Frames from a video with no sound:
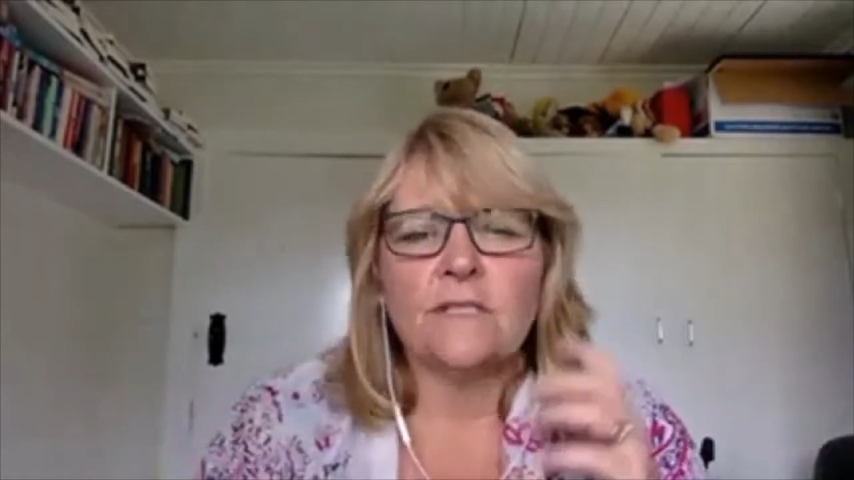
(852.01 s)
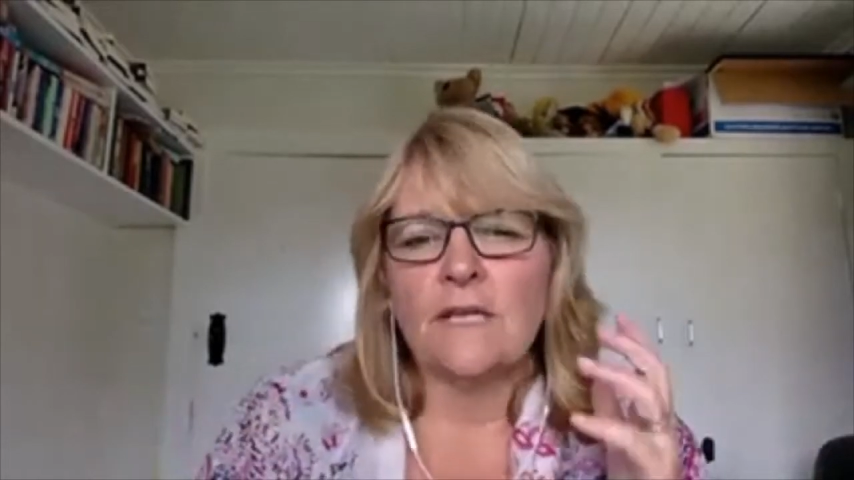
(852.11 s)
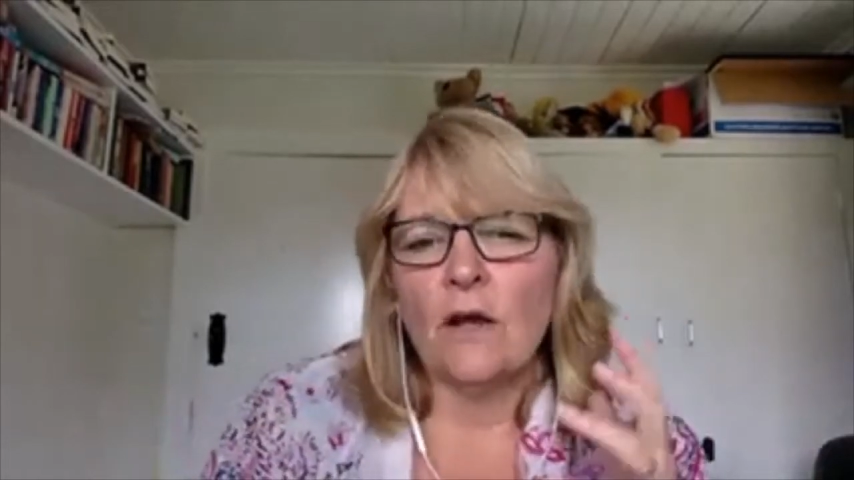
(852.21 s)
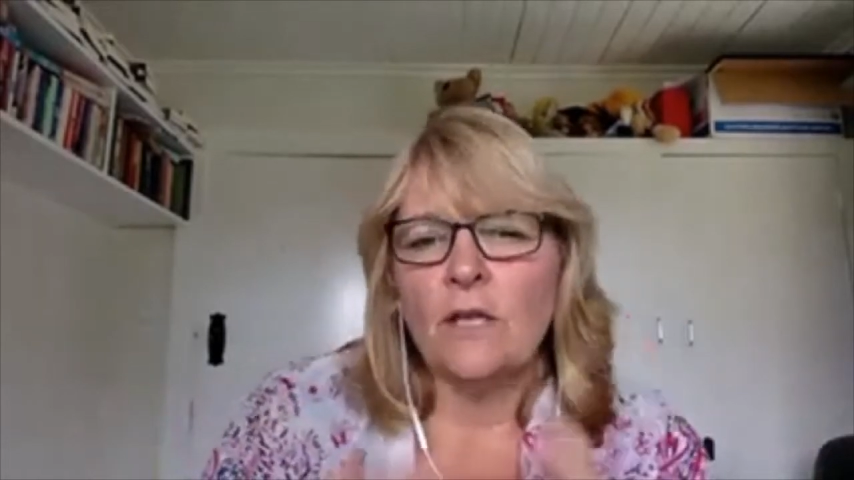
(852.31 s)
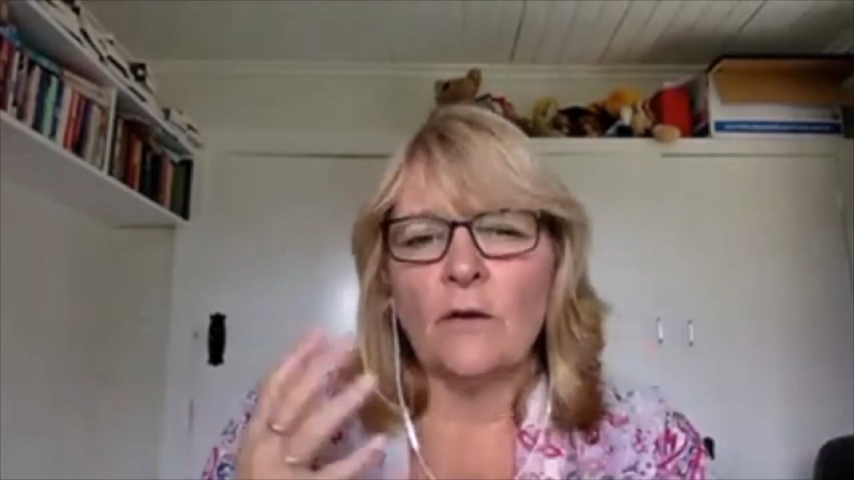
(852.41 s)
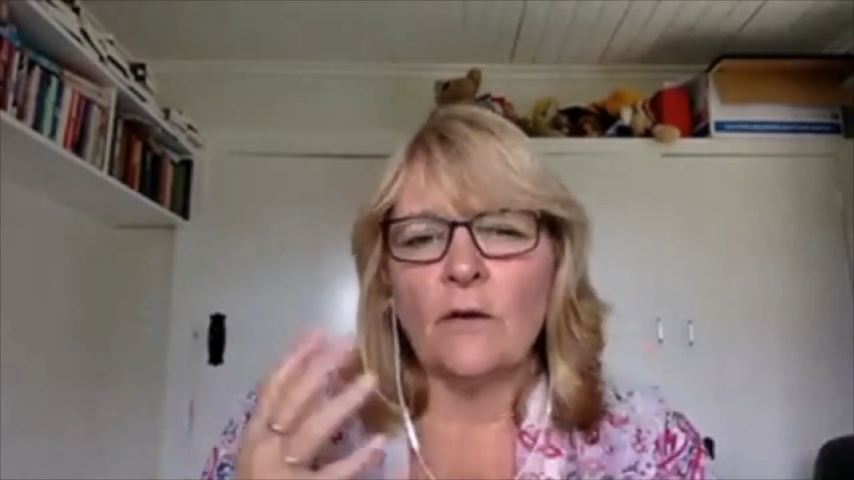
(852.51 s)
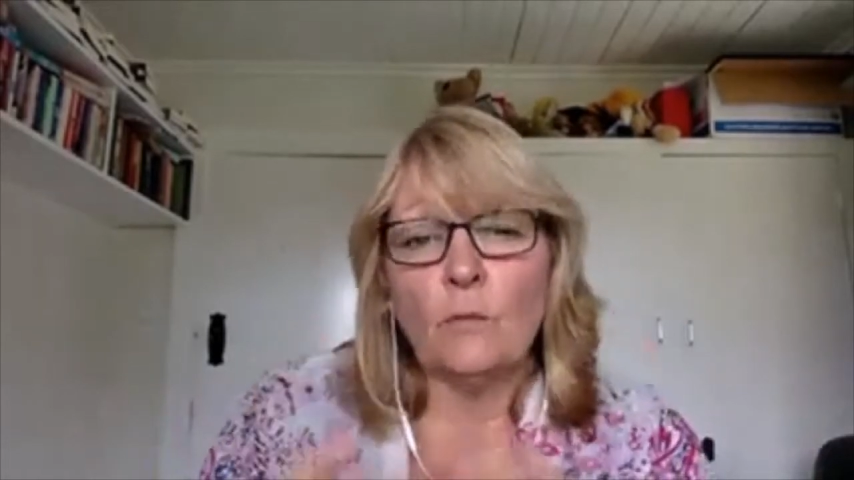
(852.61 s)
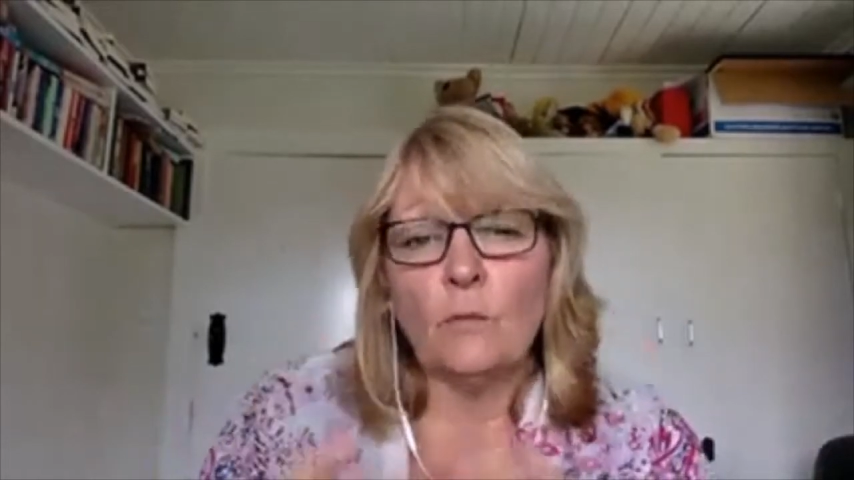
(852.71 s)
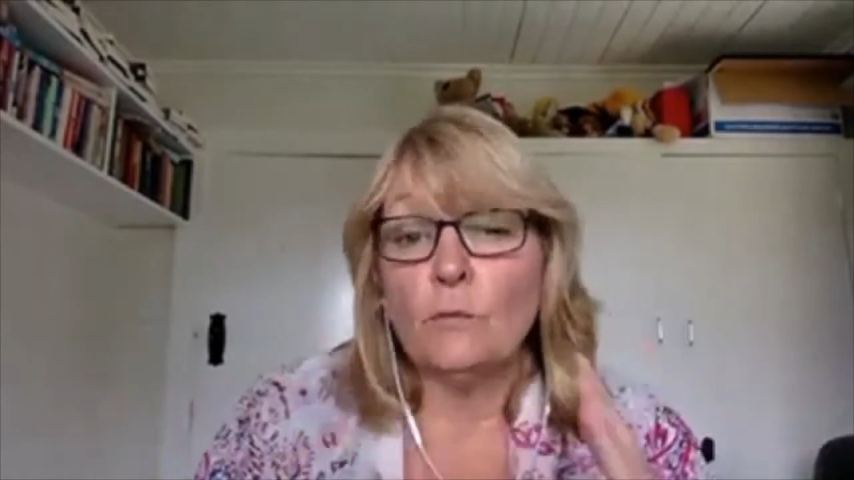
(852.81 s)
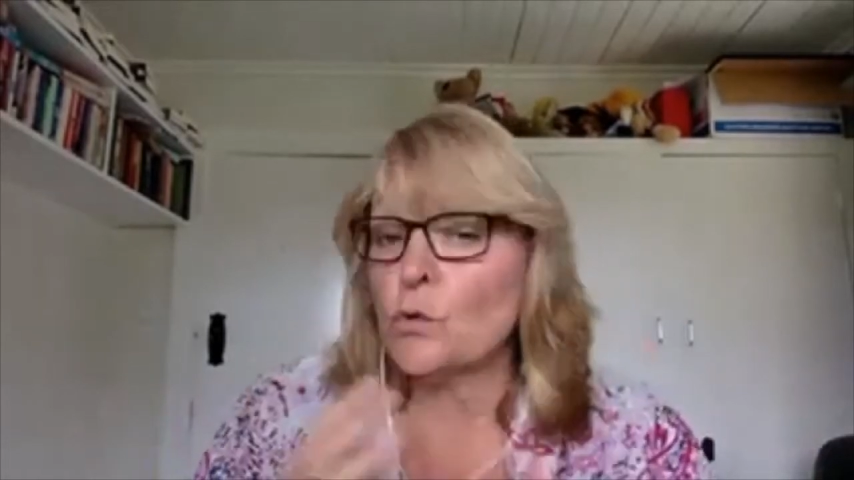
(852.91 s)
And how, and
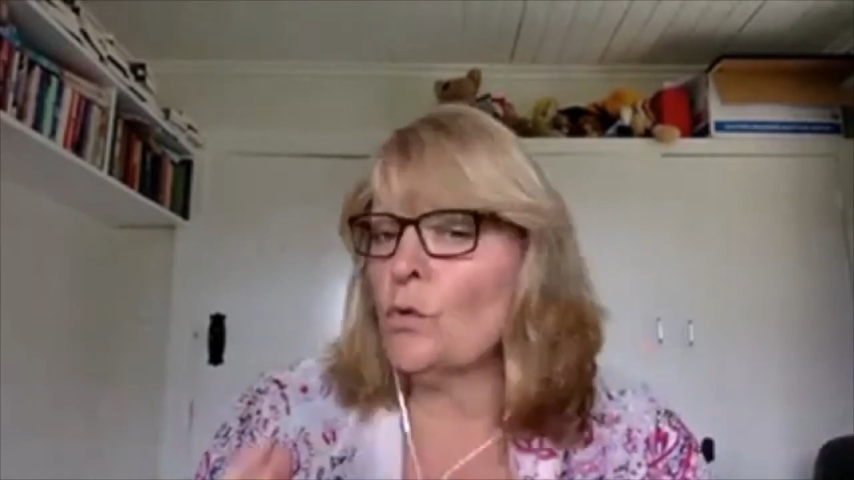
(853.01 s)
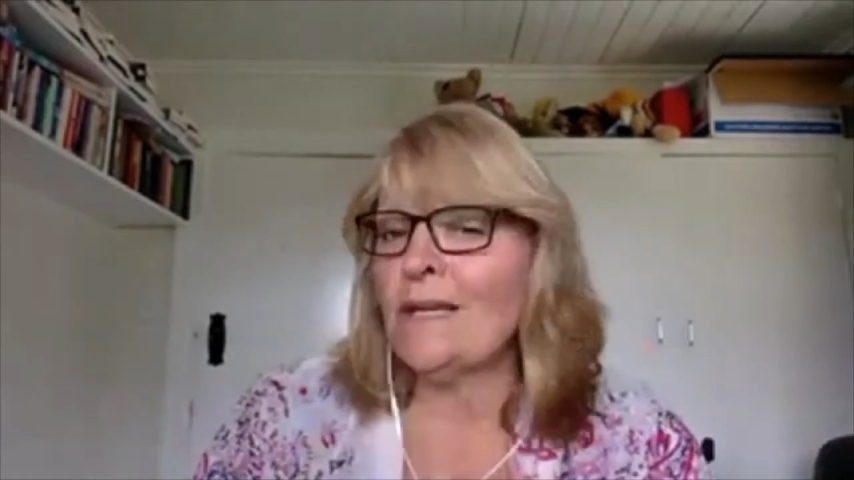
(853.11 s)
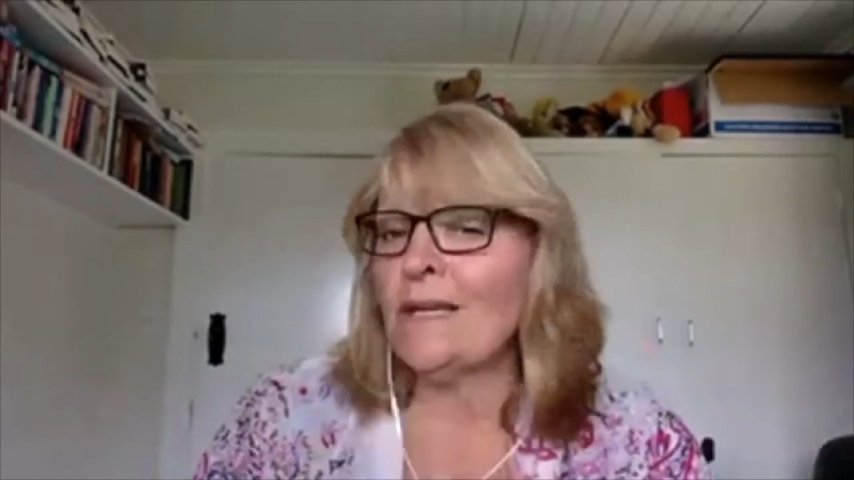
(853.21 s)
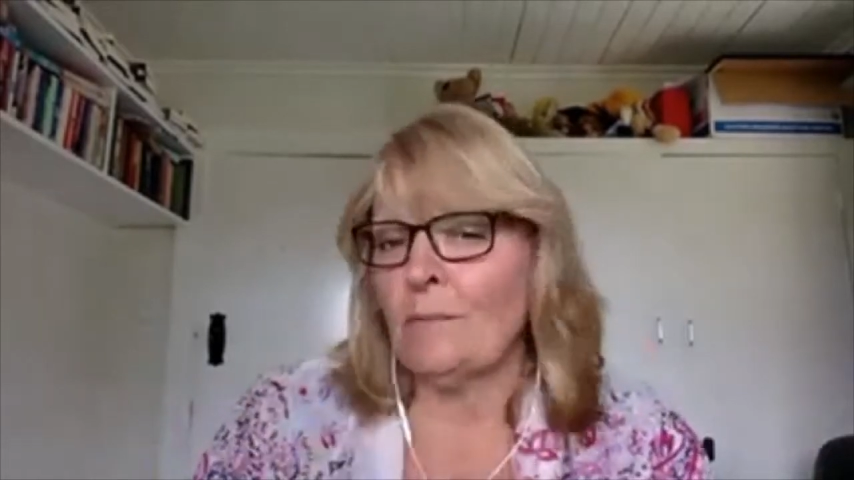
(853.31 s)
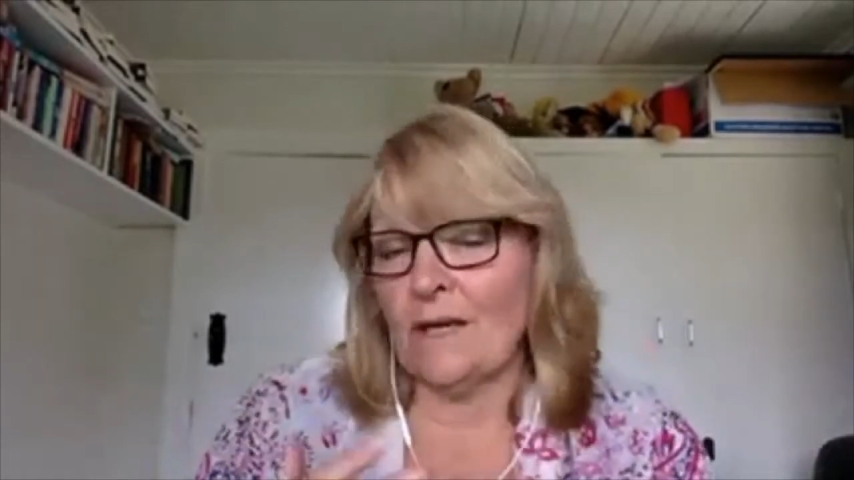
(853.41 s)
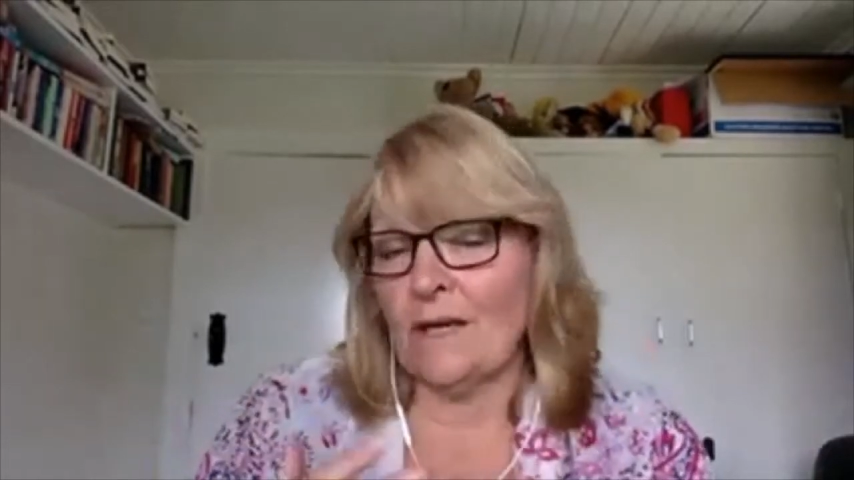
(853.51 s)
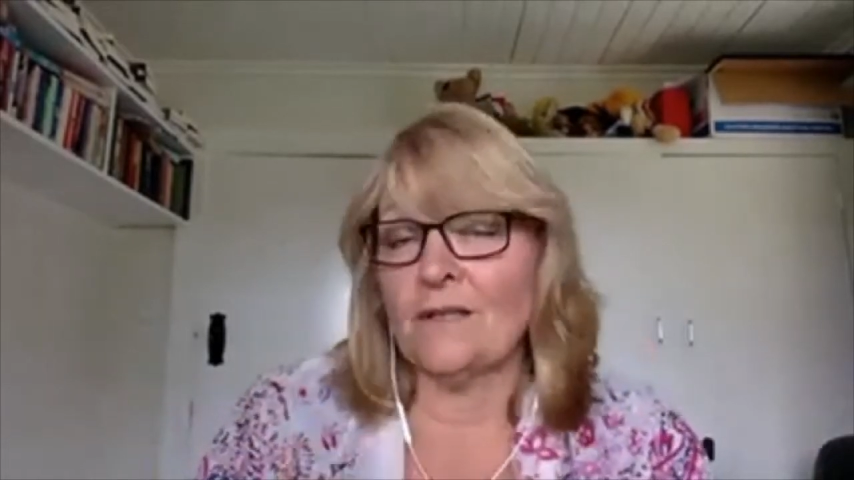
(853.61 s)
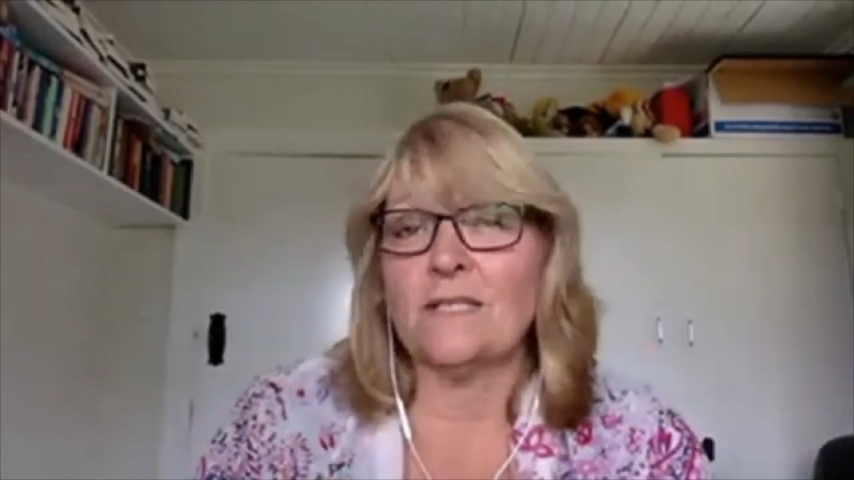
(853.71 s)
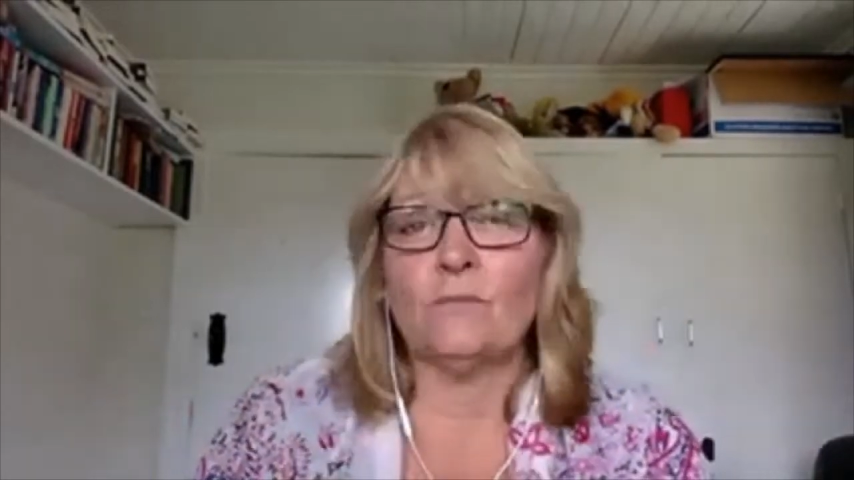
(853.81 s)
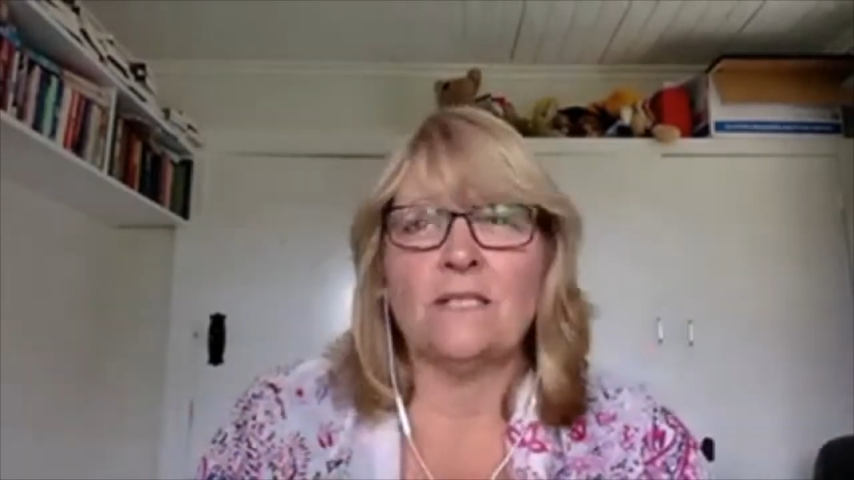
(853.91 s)
we were talking about
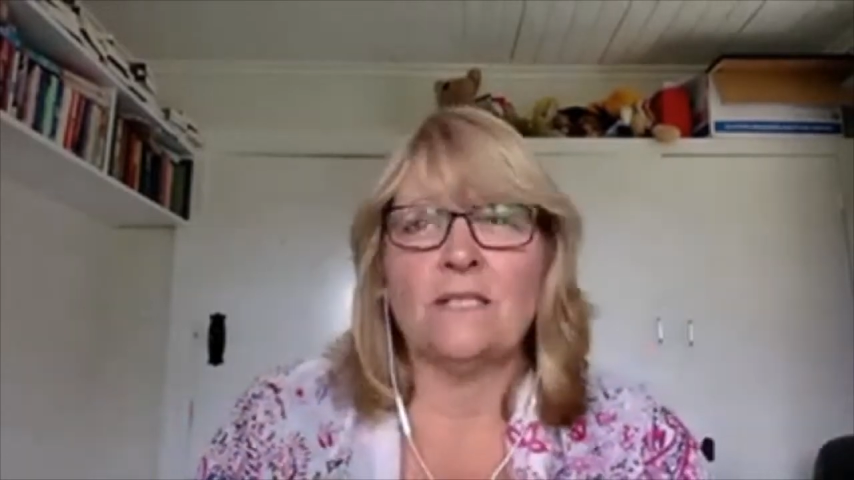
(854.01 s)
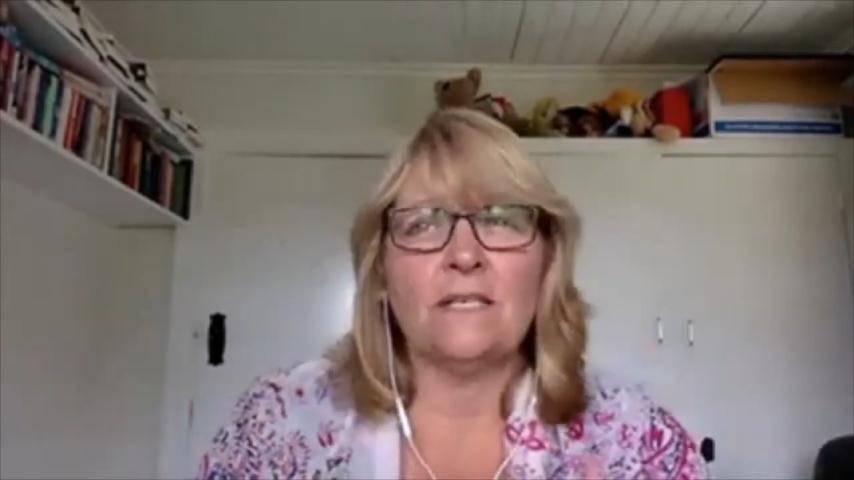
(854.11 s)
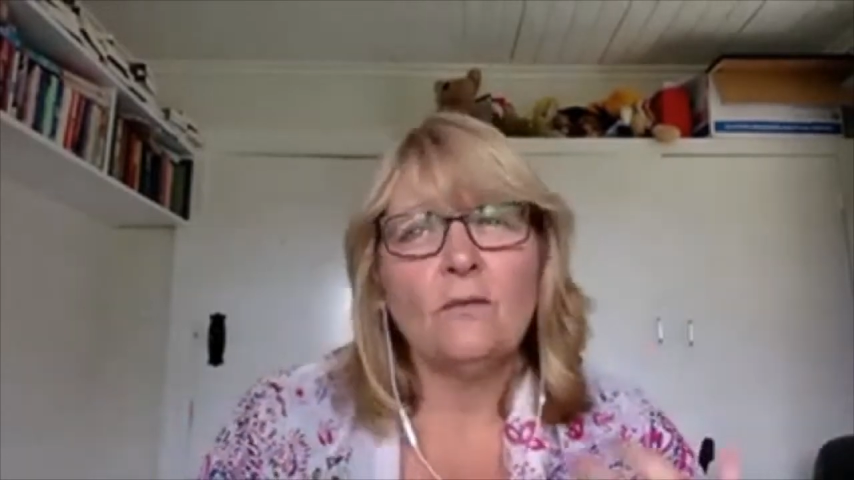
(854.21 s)
this, and we said,